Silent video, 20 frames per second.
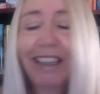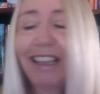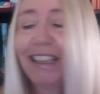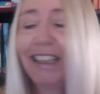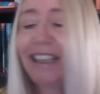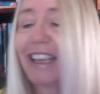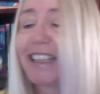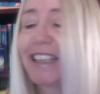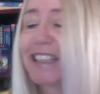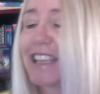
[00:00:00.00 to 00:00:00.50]

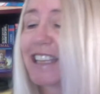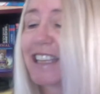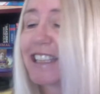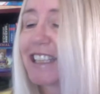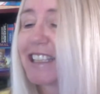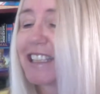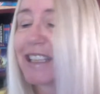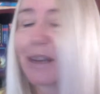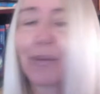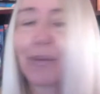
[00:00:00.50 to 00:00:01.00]
yes, that
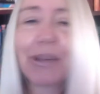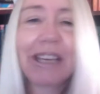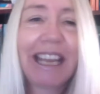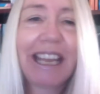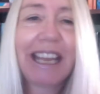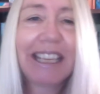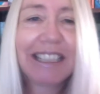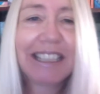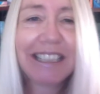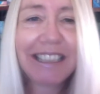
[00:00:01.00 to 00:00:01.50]
does come in
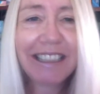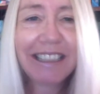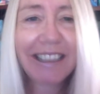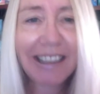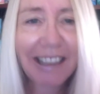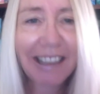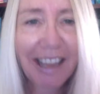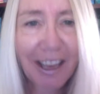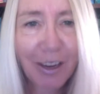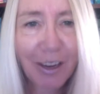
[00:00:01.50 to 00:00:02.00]
handy
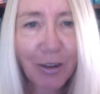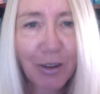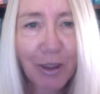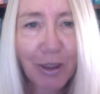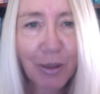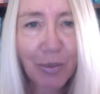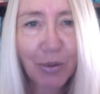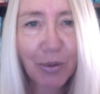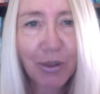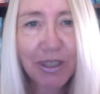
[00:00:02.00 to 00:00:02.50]
later in
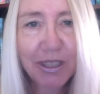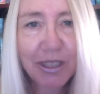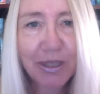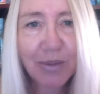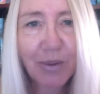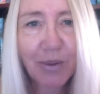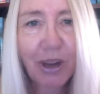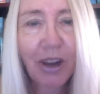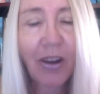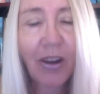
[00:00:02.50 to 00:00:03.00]
the books
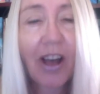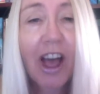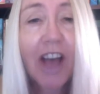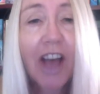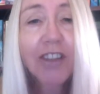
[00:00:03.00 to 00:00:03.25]
as well.